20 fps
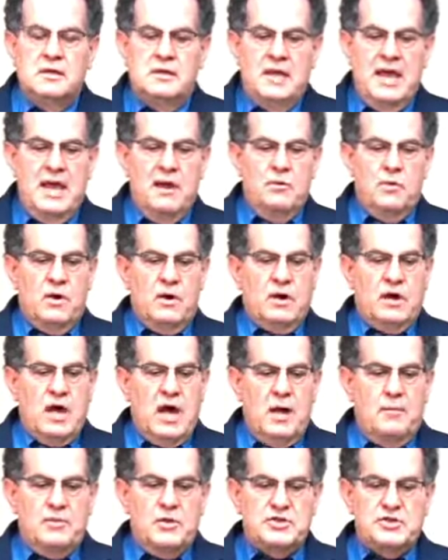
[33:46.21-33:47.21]
they were
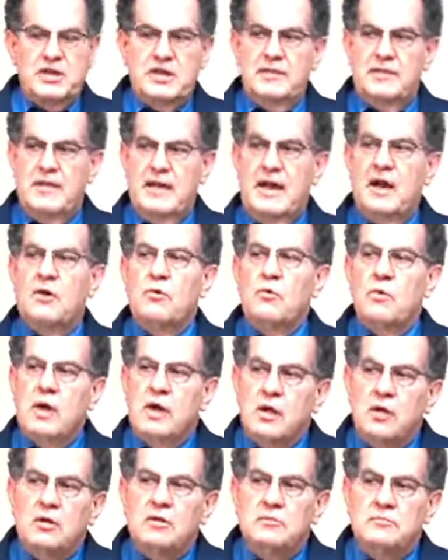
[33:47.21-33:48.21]
accomplishing their
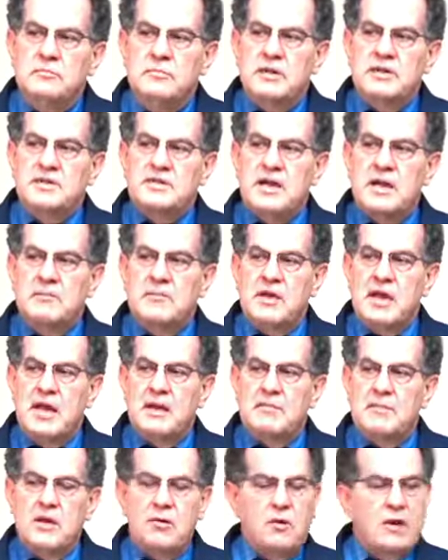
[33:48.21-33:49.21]
will, but at the same
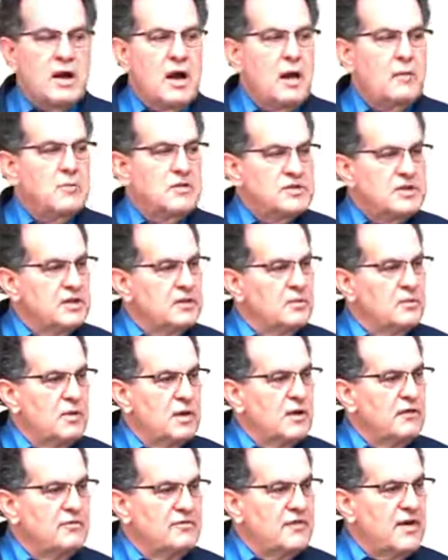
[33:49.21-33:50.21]
time, they were accomplishing the
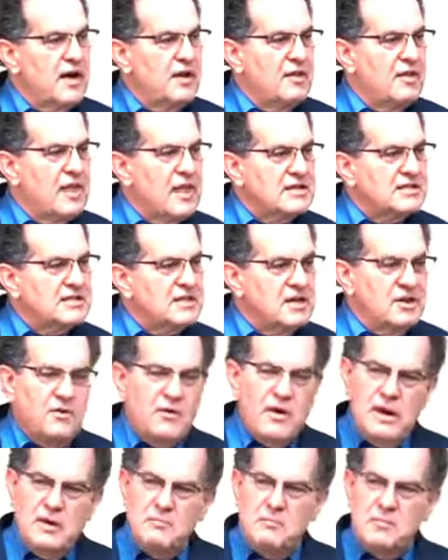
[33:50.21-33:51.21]
will of the Father. That's the
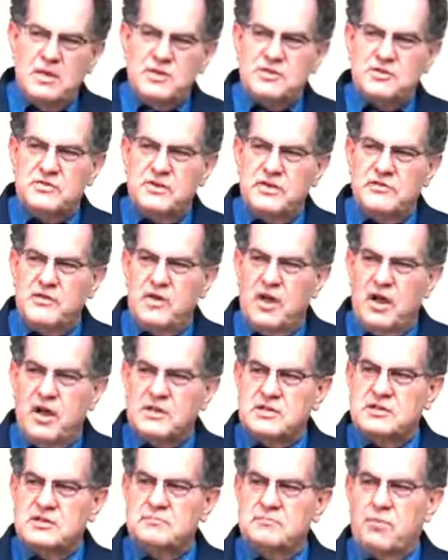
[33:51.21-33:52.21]
great mystery of
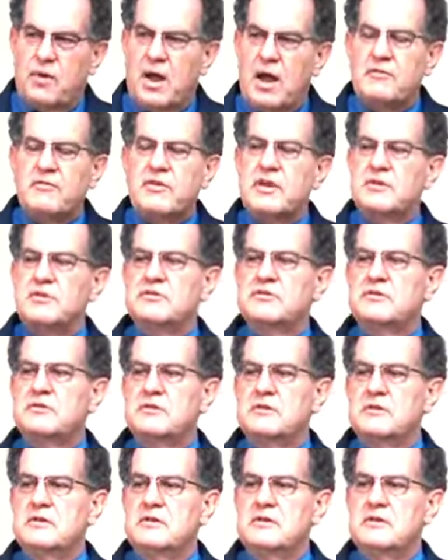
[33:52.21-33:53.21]
God's
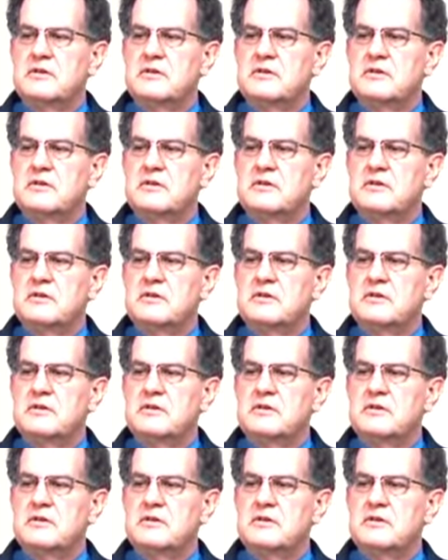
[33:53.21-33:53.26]
providence.